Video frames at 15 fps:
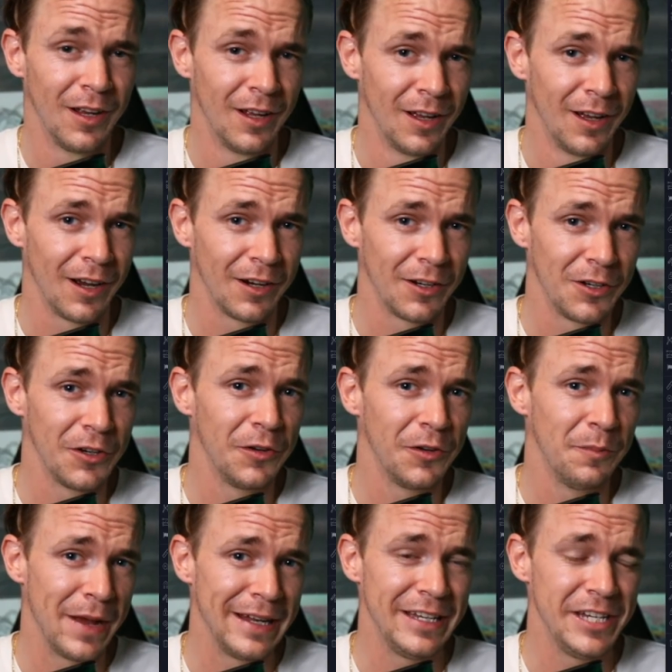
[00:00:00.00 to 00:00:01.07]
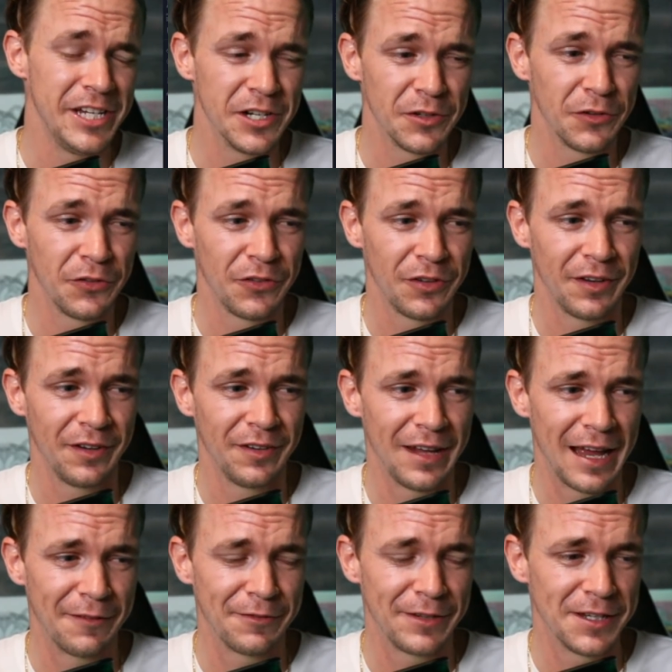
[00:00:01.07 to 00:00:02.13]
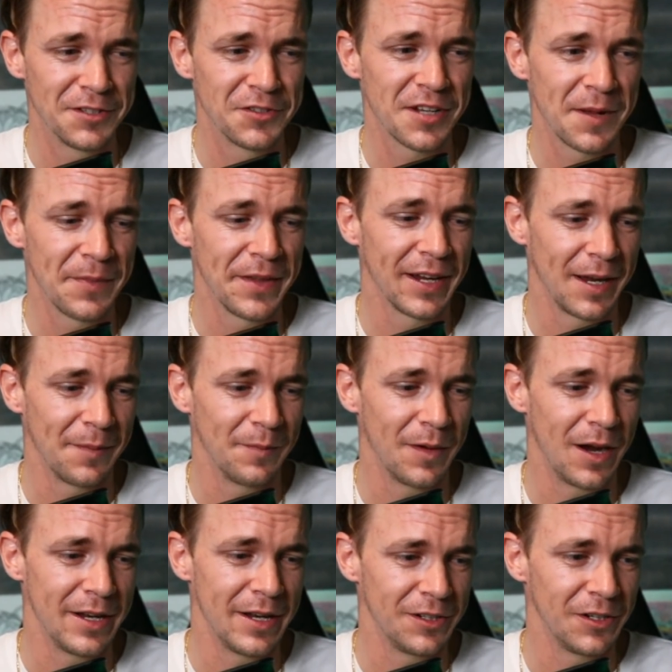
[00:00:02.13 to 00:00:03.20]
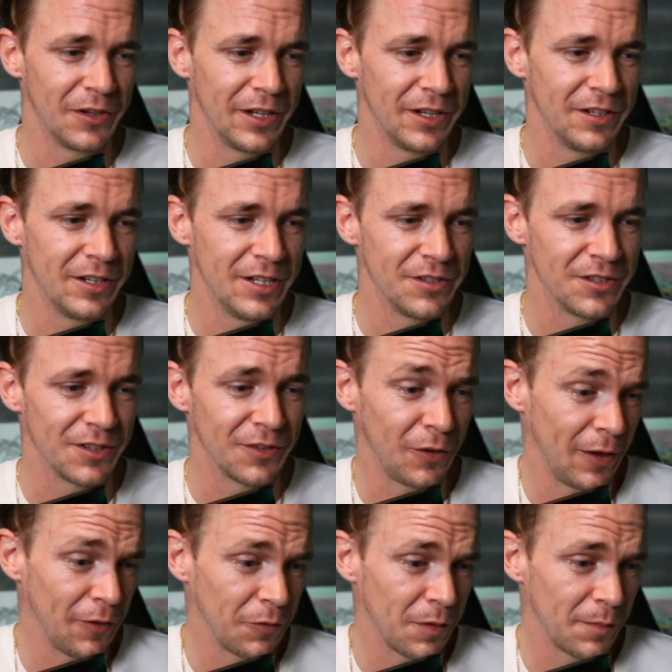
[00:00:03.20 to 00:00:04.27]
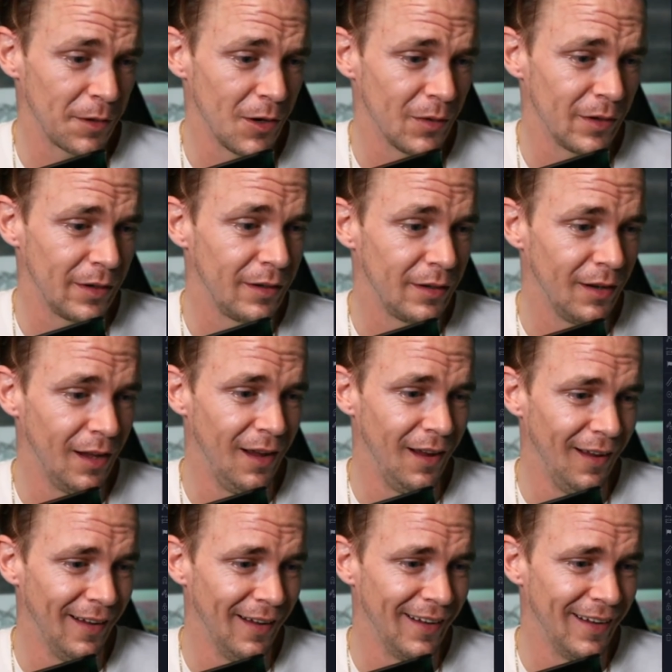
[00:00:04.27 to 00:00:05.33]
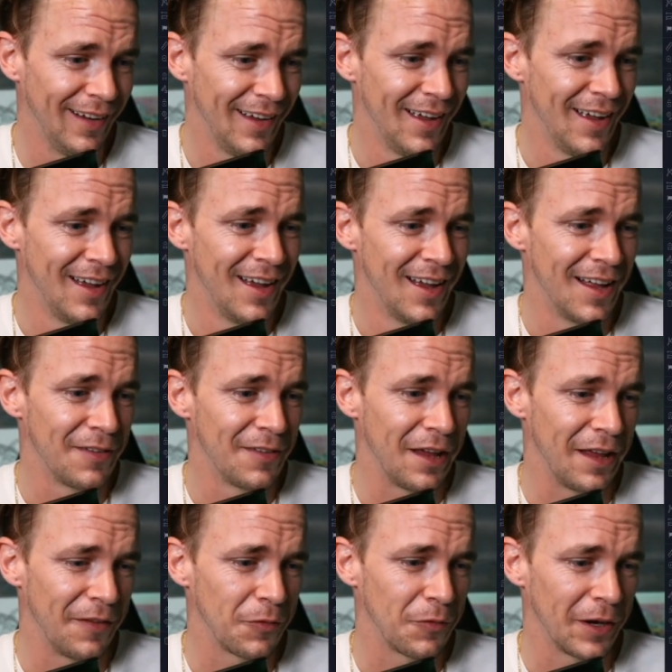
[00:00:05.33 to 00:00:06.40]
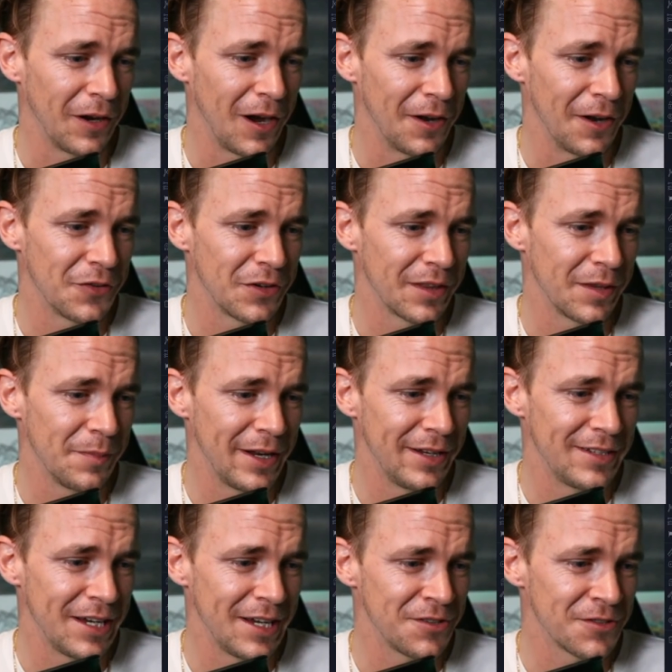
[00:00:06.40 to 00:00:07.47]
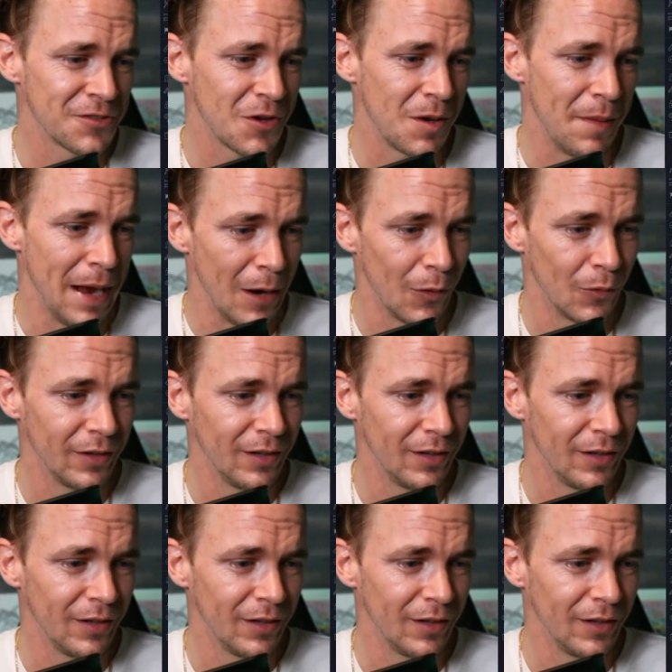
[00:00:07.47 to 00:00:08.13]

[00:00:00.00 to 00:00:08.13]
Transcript: a good many years and have kids or something, I need to go to Indonesia. So that's where I'm going. That's what I got during the meditation. So I'm out.